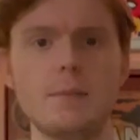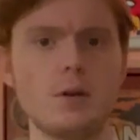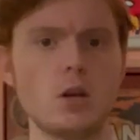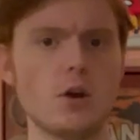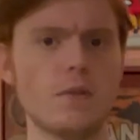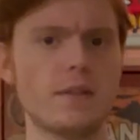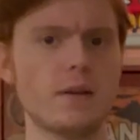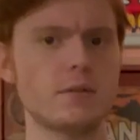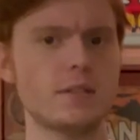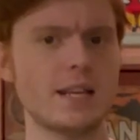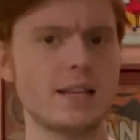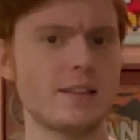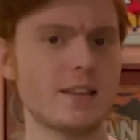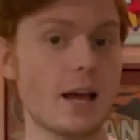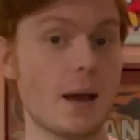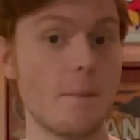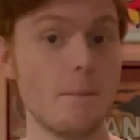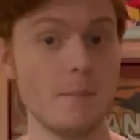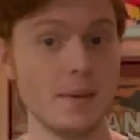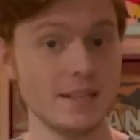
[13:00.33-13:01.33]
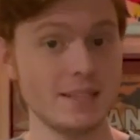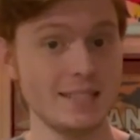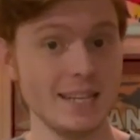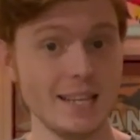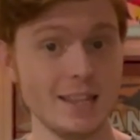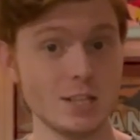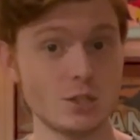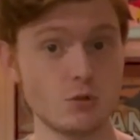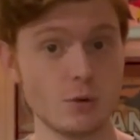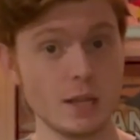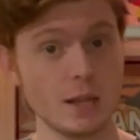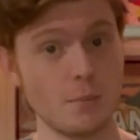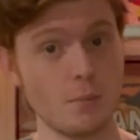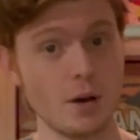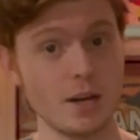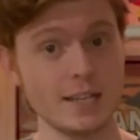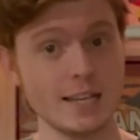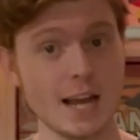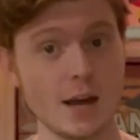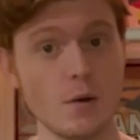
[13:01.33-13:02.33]
me know if there was anything I missed in this trailer
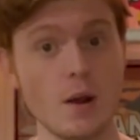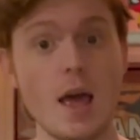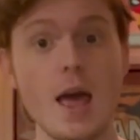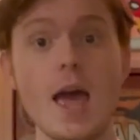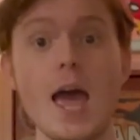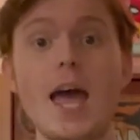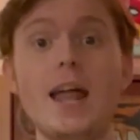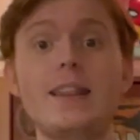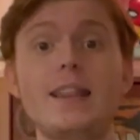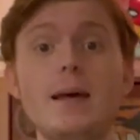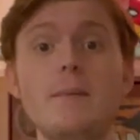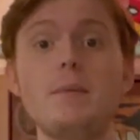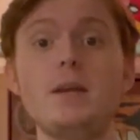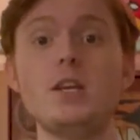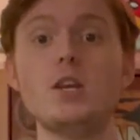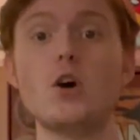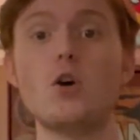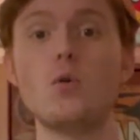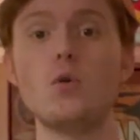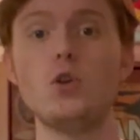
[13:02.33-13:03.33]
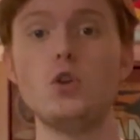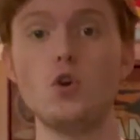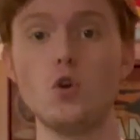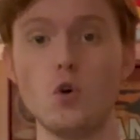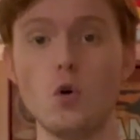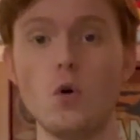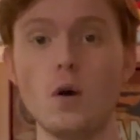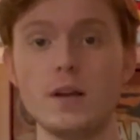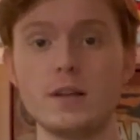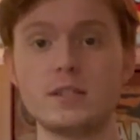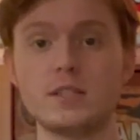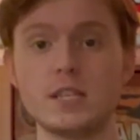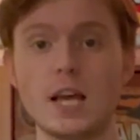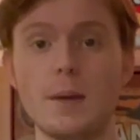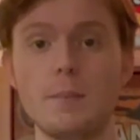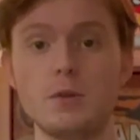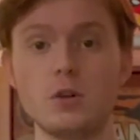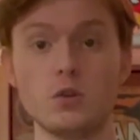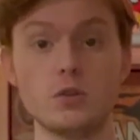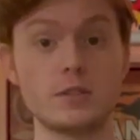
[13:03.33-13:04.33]
breakdown, and let me know your
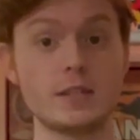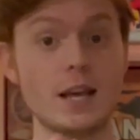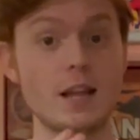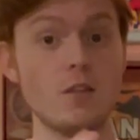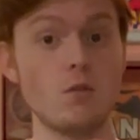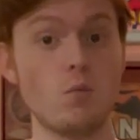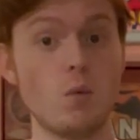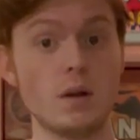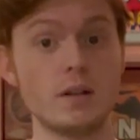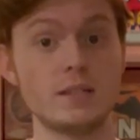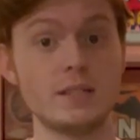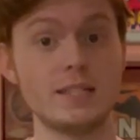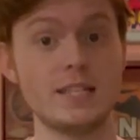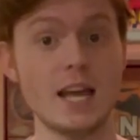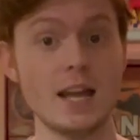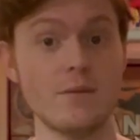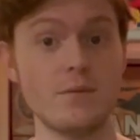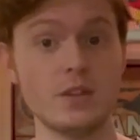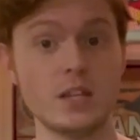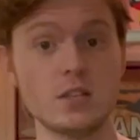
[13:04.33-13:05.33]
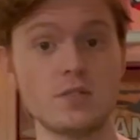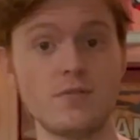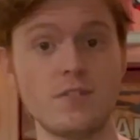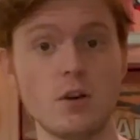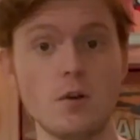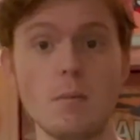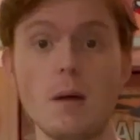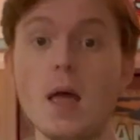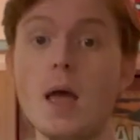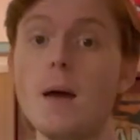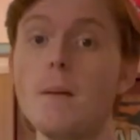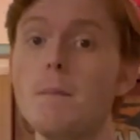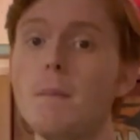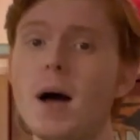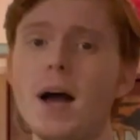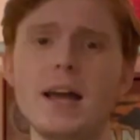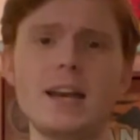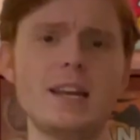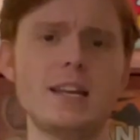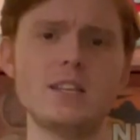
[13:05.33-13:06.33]
excitement on a scale of 1 to 10 for this film.
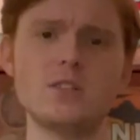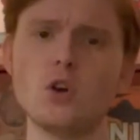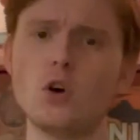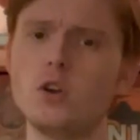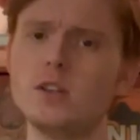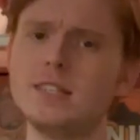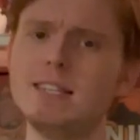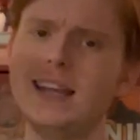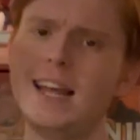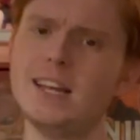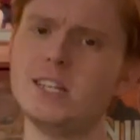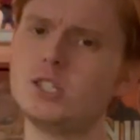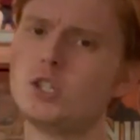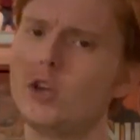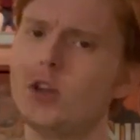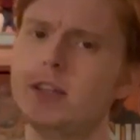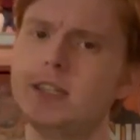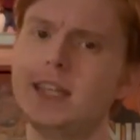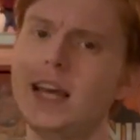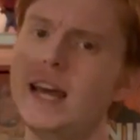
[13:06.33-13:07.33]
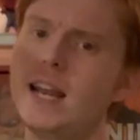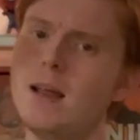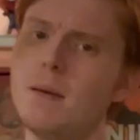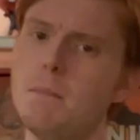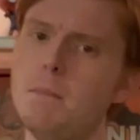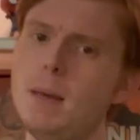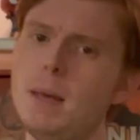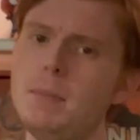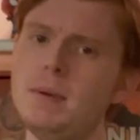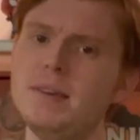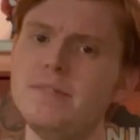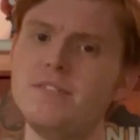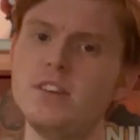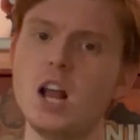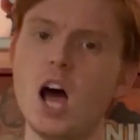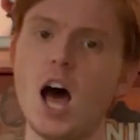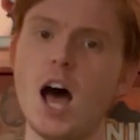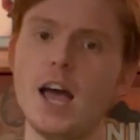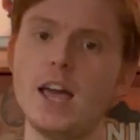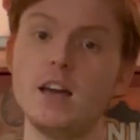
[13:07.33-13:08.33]
Mine is honestly a solid 10, maybe even
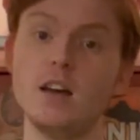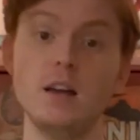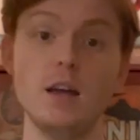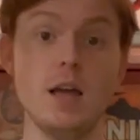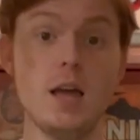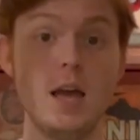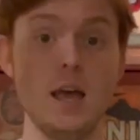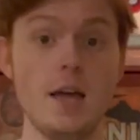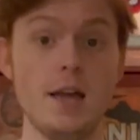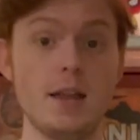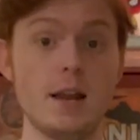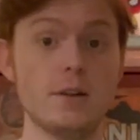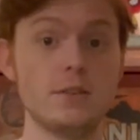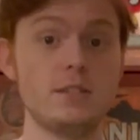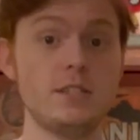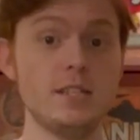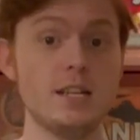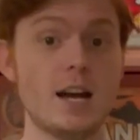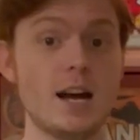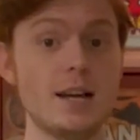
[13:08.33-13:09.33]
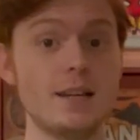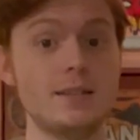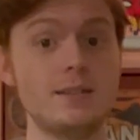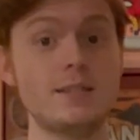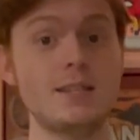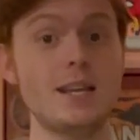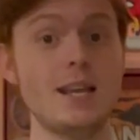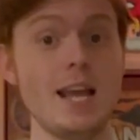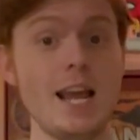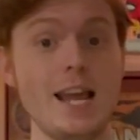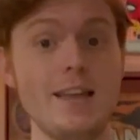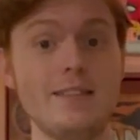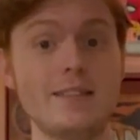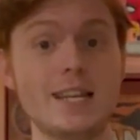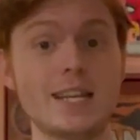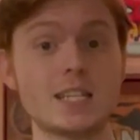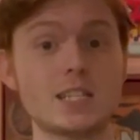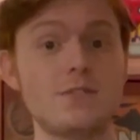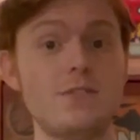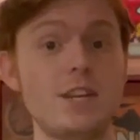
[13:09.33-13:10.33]
higher. And I'll see you guys in the
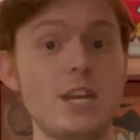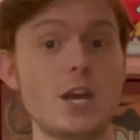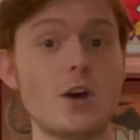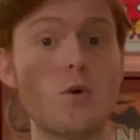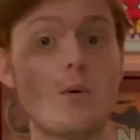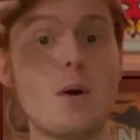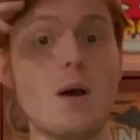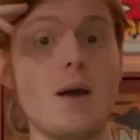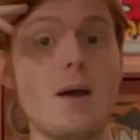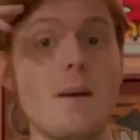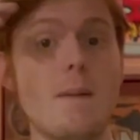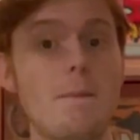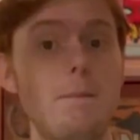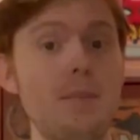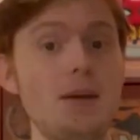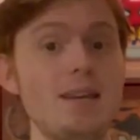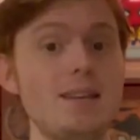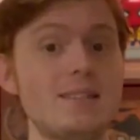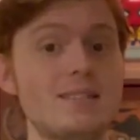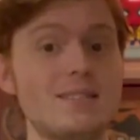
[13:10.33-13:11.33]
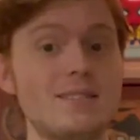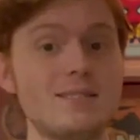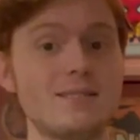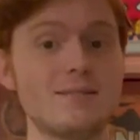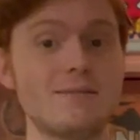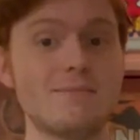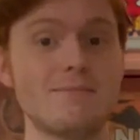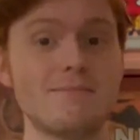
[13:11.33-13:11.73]
next video. Peace.